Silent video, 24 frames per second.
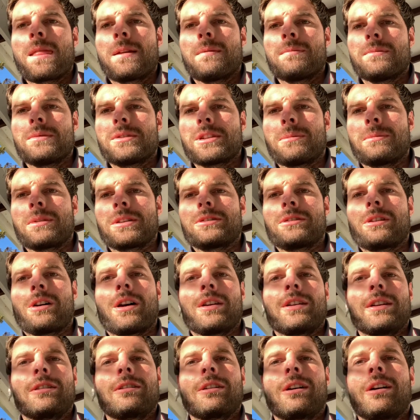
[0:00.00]
some
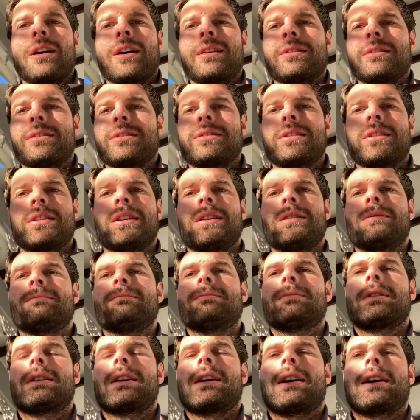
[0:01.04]
anxiety guy in the city.
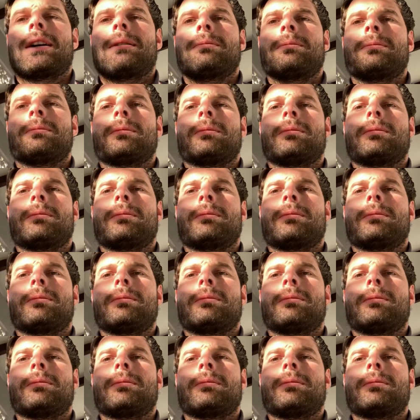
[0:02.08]
I'm